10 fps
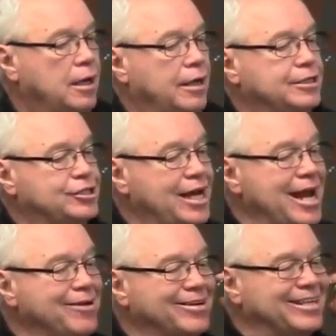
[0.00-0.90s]
His
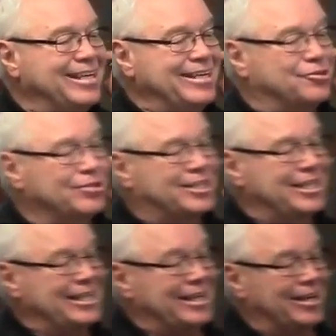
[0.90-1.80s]
name,
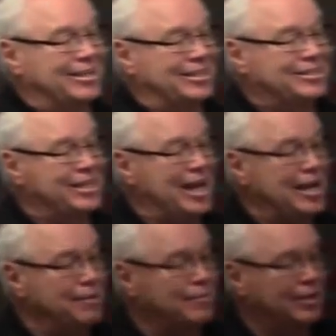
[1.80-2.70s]
interesting, his name,